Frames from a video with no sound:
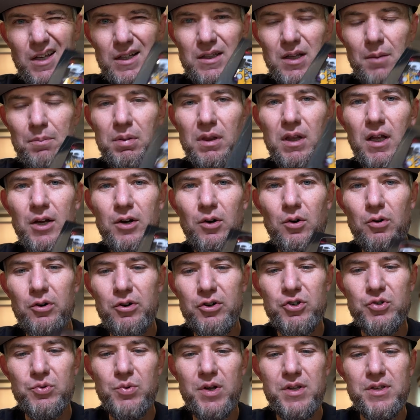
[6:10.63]
the blood
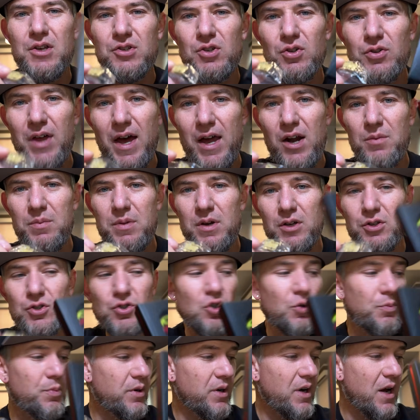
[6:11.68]
orange ones, so that'll be a
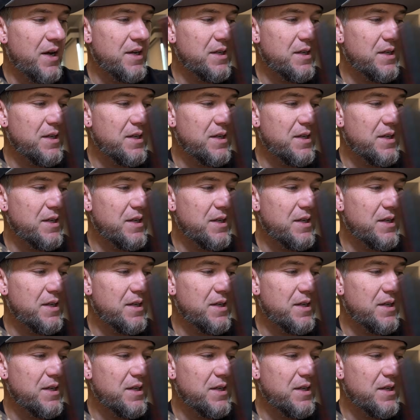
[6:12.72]
super nice